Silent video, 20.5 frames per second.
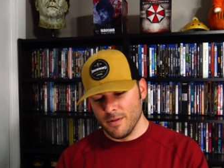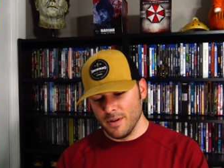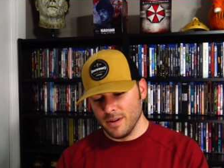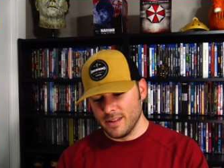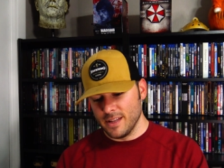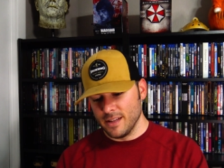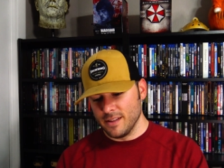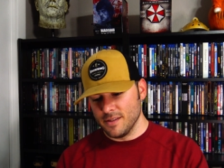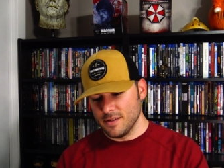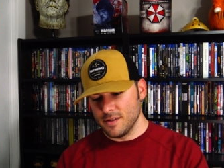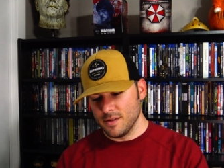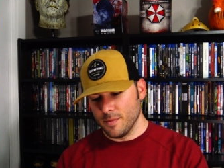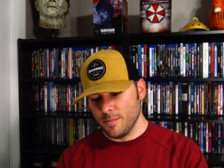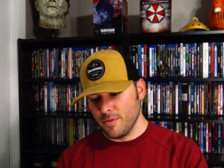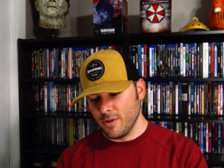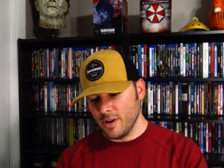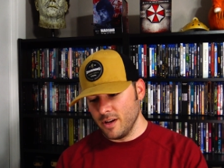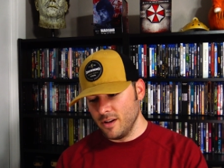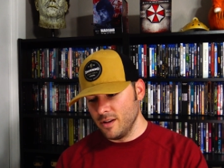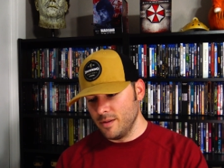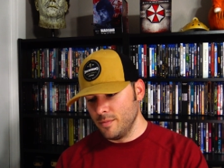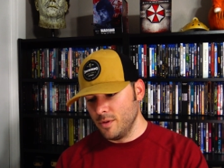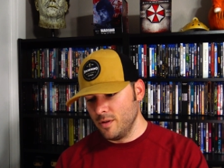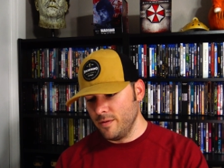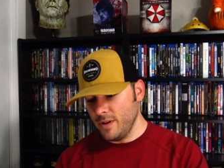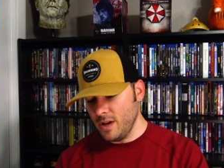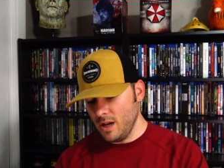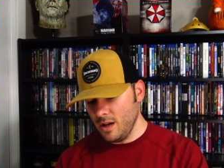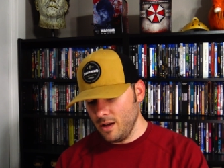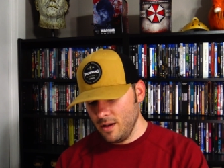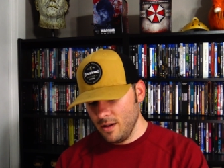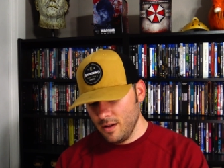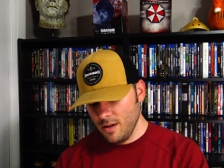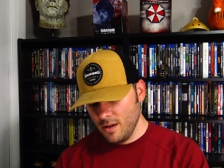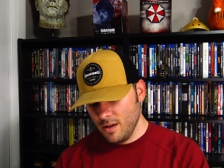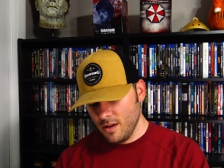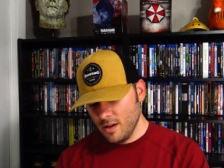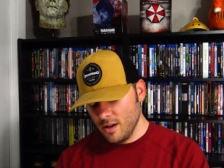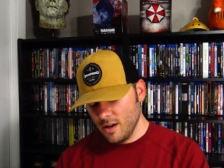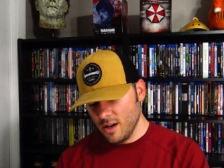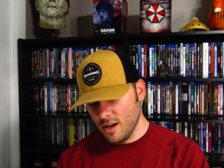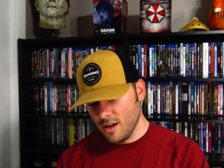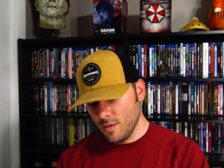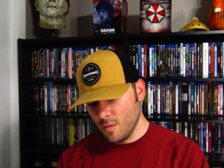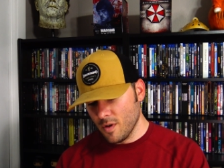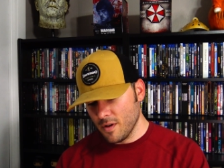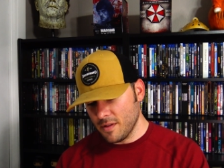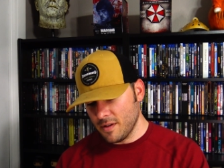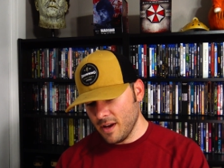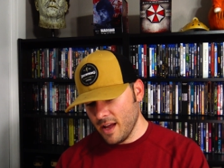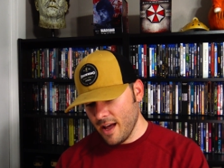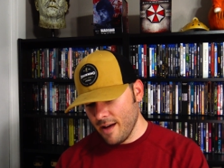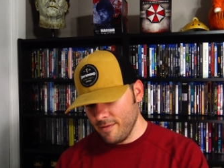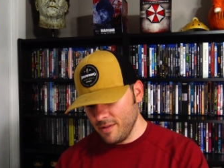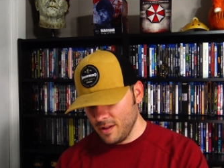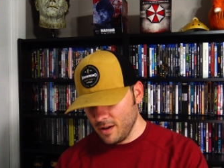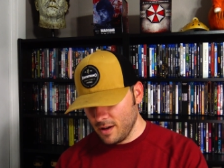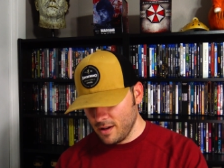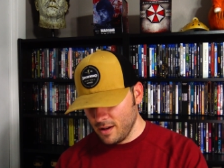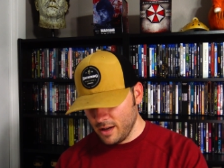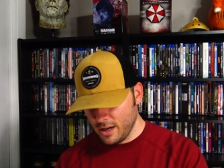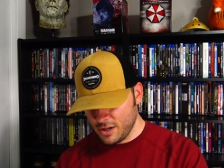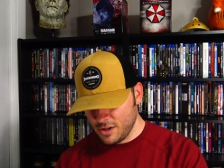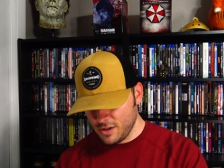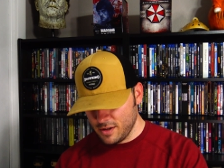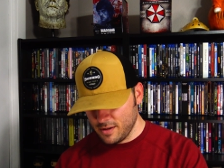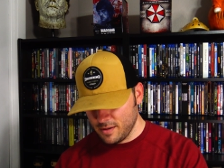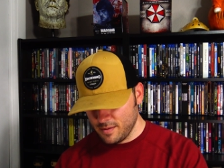I think this is a pretty good movie, worth to have in the collection.